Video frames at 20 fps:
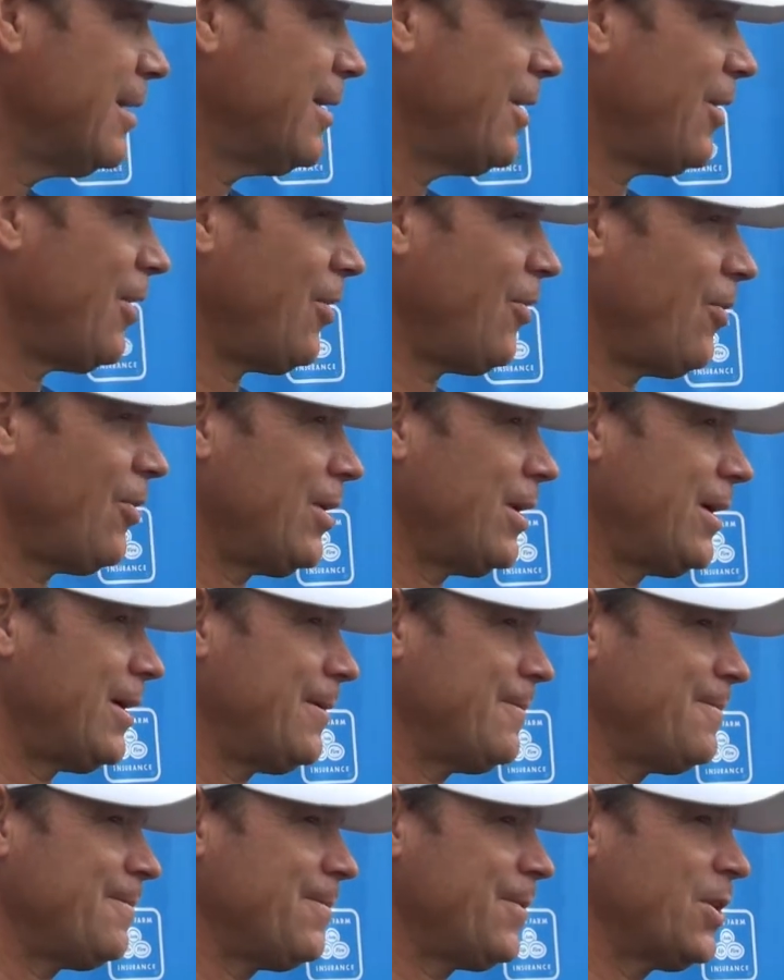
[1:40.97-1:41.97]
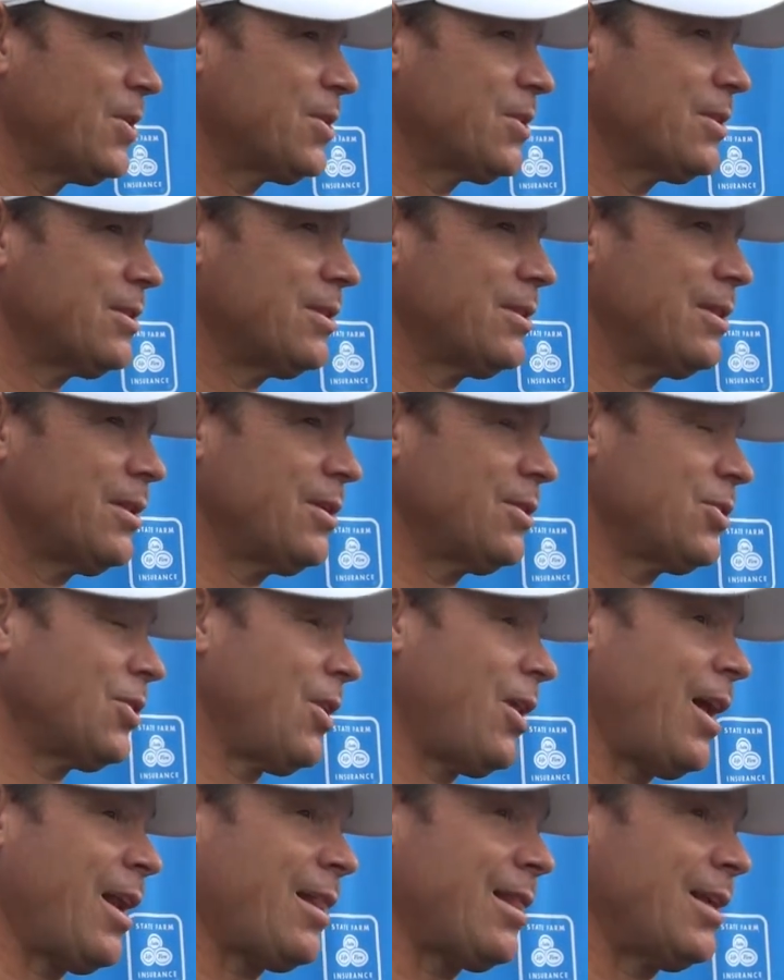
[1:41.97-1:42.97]
You know, there's
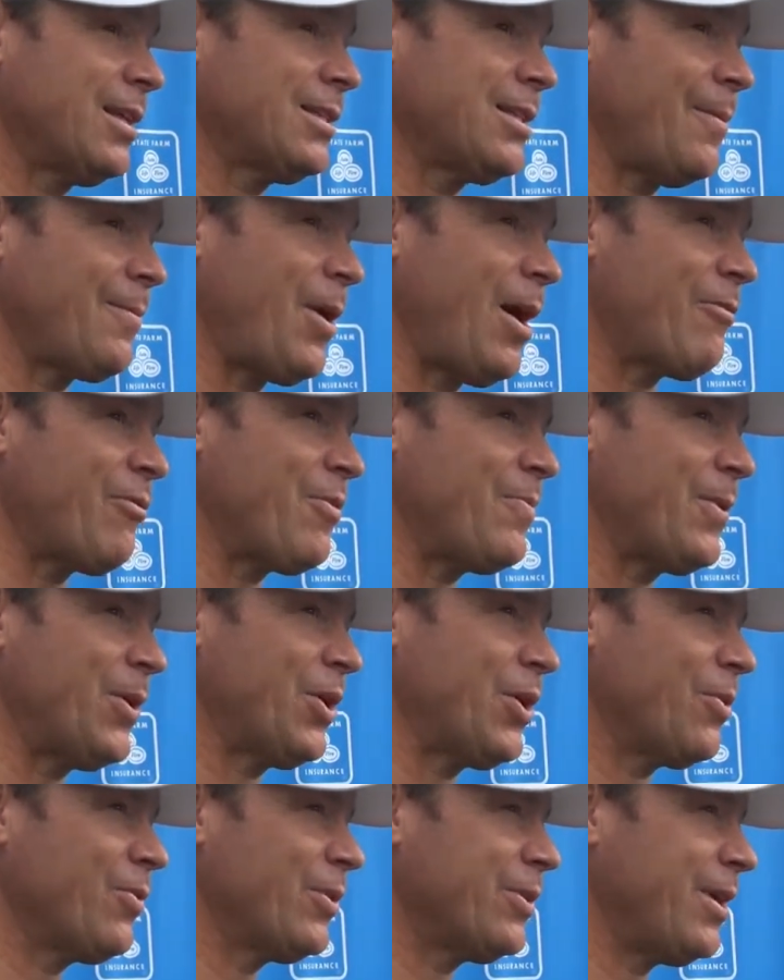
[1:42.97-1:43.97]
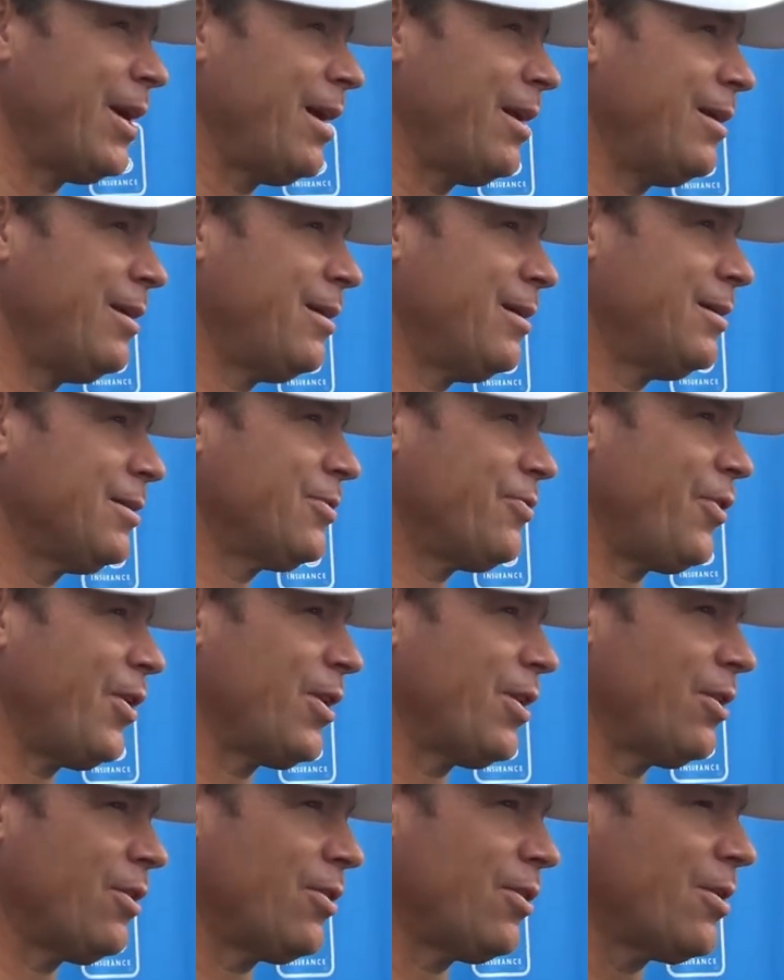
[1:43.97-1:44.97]
a lot of things I'm not familiar with down here, and it's
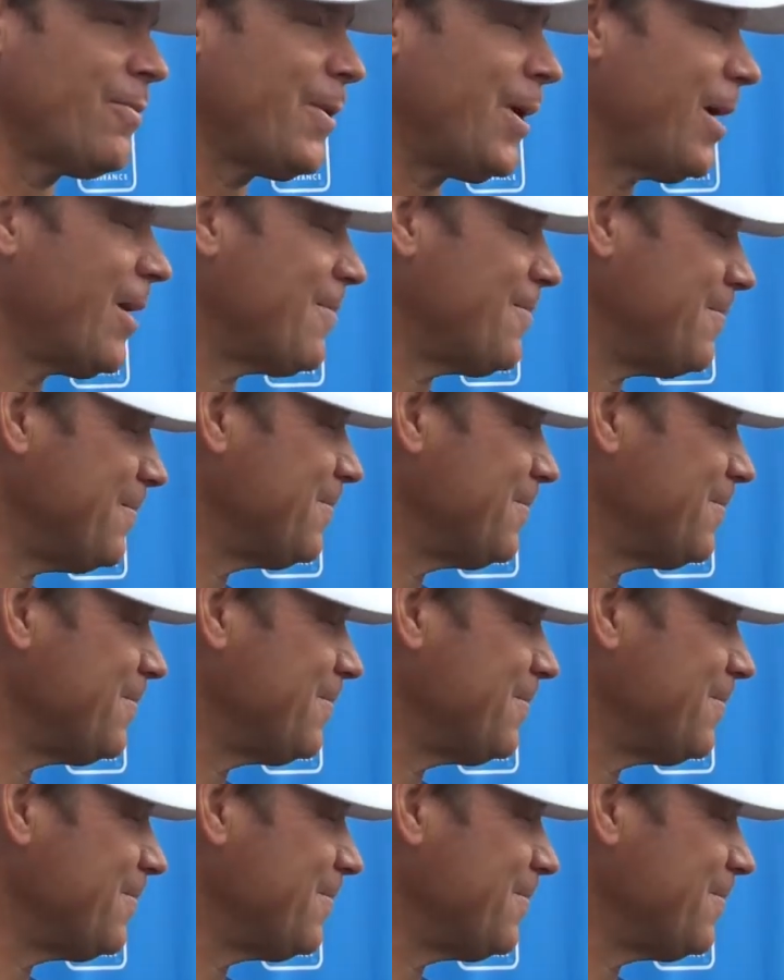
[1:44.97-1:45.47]
fun to learn about them.